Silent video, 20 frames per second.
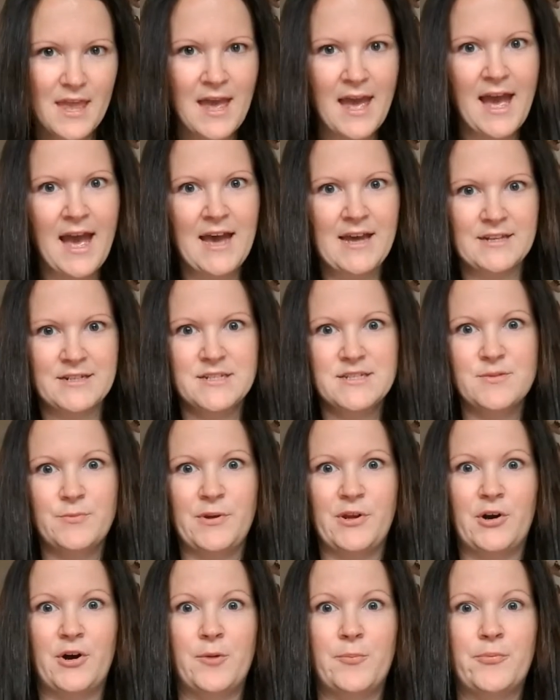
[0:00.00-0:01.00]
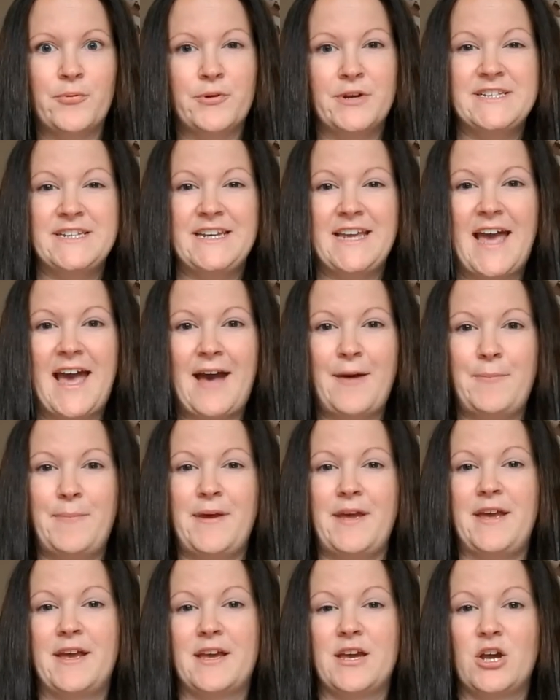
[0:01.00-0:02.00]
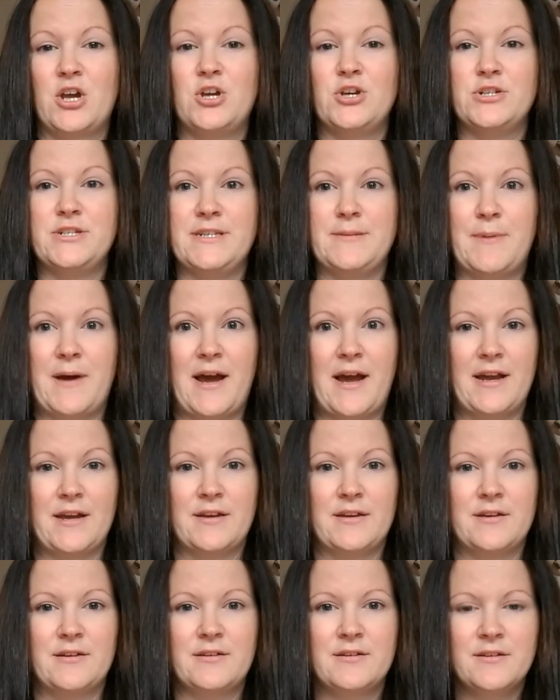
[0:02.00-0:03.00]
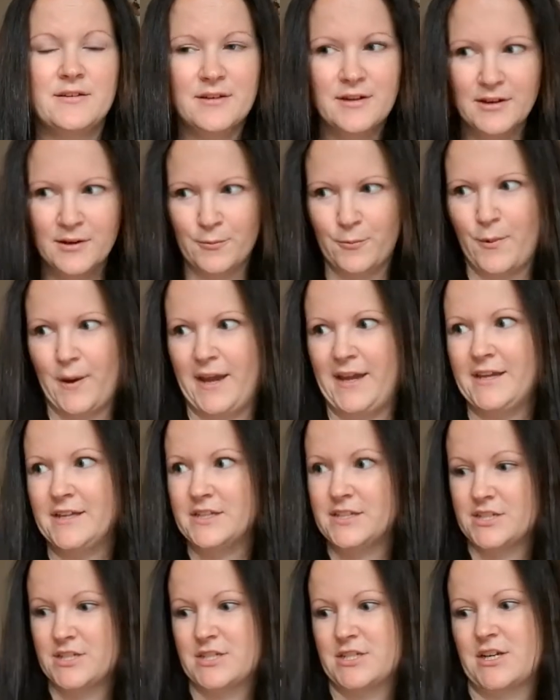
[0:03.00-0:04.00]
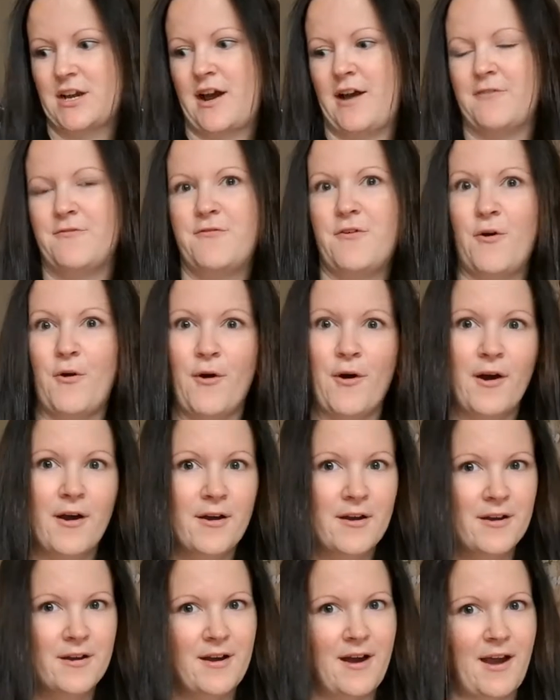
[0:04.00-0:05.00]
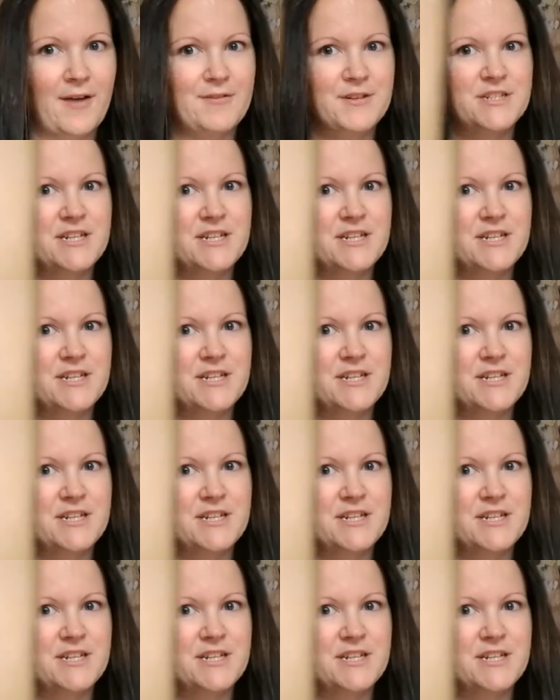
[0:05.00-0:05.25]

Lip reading: and we got a pretty epic goodie bag, which I thought I would